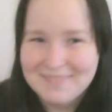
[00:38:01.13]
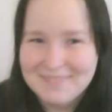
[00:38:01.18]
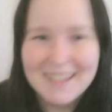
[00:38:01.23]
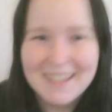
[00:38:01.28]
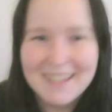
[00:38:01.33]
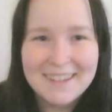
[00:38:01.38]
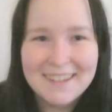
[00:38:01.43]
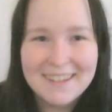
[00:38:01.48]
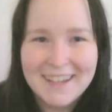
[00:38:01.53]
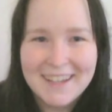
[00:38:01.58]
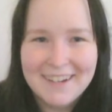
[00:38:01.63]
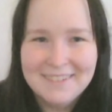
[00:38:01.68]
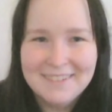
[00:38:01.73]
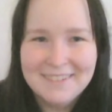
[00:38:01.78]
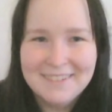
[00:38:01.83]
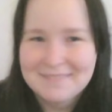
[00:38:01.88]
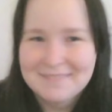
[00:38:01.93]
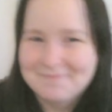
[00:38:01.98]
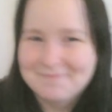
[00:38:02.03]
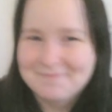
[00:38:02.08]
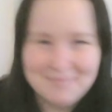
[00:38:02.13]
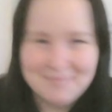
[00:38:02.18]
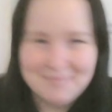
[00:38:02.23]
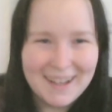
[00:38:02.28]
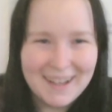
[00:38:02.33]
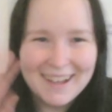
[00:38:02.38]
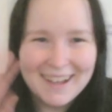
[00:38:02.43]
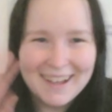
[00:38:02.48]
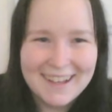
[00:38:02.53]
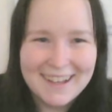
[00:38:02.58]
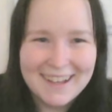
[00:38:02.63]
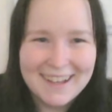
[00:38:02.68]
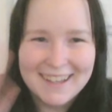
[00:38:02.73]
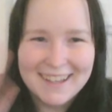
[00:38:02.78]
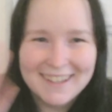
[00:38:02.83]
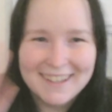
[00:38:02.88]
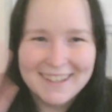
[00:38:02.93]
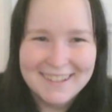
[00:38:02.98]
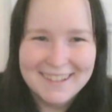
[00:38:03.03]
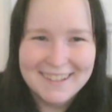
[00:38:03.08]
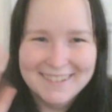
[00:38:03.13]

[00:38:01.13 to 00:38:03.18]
Take care. Bye.